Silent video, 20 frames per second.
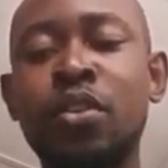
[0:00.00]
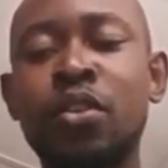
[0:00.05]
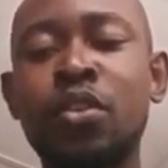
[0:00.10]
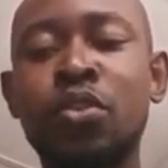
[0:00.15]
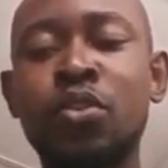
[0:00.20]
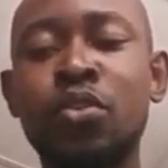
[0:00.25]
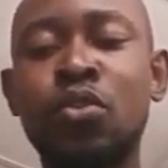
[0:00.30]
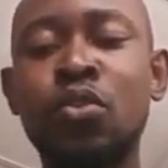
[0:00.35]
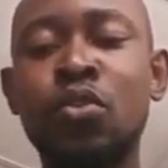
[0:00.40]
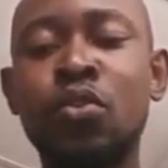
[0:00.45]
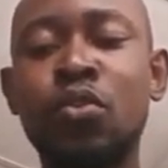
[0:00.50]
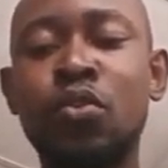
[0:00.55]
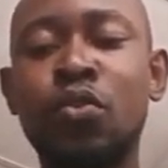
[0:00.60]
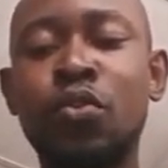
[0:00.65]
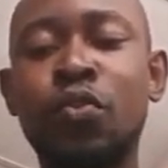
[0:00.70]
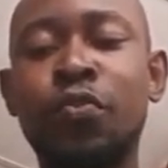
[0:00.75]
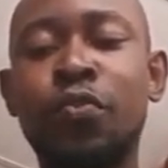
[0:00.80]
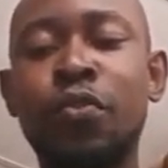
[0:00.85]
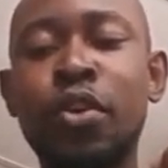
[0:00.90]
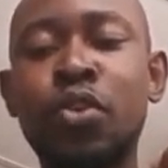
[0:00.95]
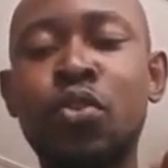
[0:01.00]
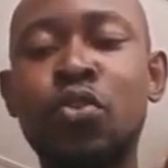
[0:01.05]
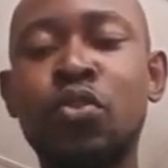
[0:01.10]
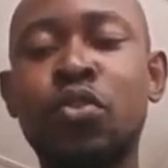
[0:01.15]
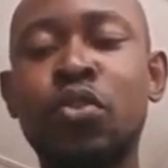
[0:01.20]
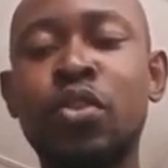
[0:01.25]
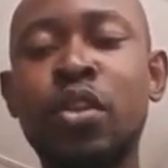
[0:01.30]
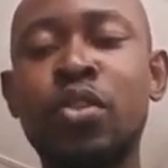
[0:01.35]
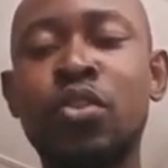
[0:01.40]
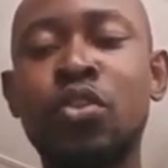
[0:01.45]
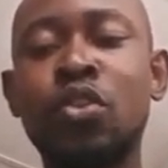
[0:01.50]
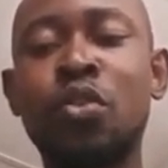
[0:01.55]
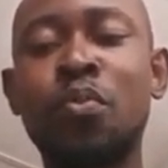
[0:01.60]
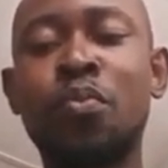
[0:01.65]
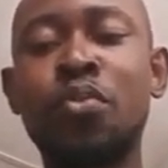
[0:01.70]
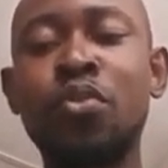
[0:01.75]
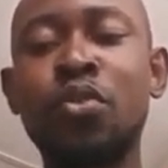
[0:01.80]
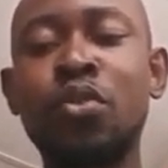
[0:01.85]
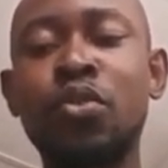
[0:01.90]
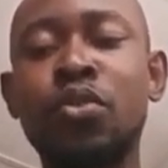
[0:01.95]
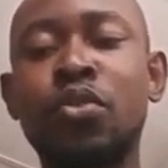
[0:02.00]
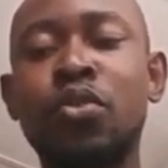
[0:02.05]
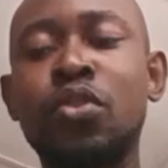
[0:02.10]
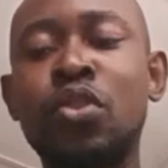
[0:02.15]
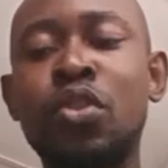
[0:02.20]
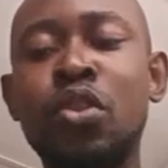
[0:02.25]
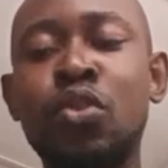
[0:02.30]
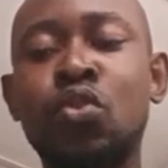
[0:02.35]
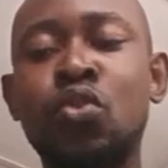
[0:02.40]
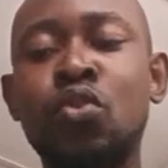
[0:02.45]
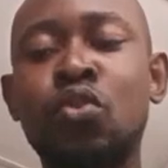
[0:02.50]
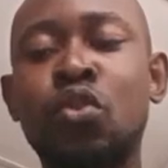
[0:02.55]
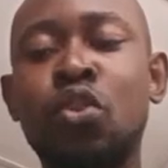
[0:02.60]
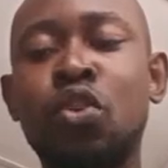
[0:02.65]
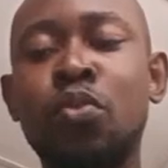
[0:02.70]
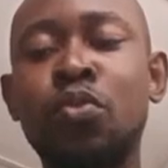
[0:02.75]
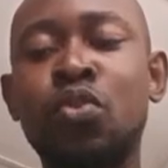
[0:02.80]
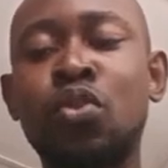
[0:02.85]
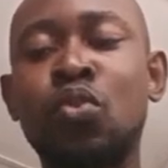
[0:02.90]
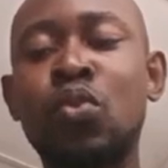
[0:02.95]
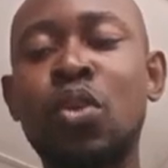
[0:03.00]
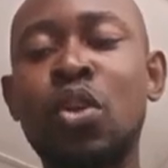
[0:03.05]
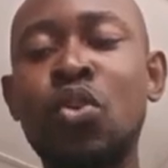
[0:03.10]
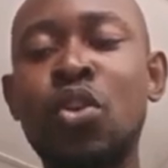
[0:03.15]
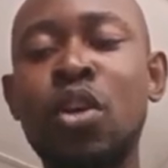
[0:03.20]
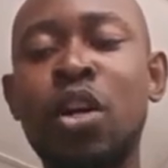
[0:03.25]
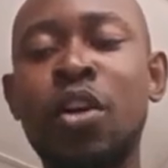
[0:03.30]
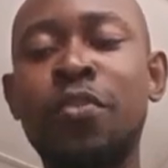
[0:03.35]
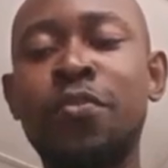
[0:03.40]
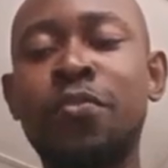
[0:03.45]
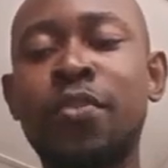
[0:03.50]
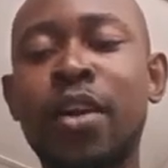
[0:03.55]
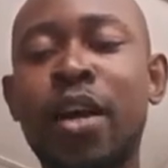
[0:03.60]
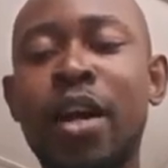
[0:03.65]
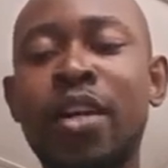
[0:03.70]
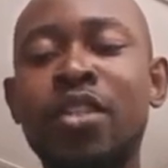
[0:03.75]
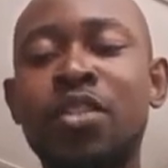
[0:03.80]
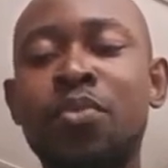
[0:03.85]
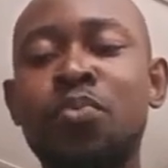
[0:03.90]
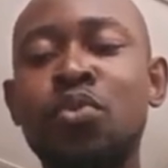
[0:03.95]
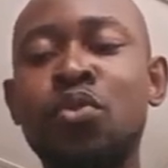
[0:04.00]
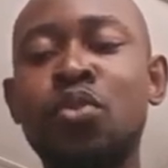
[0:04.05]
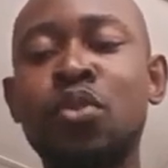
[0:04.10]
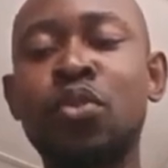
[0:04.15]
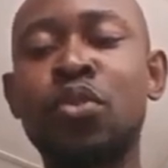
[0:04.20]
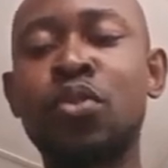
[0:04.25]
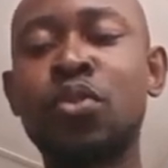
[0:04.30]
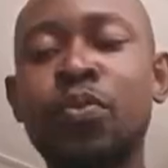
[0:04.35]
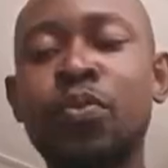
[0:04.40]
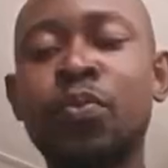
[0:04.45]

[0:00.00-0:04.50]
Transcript: So for you to create your products, you need to come to where you have add products.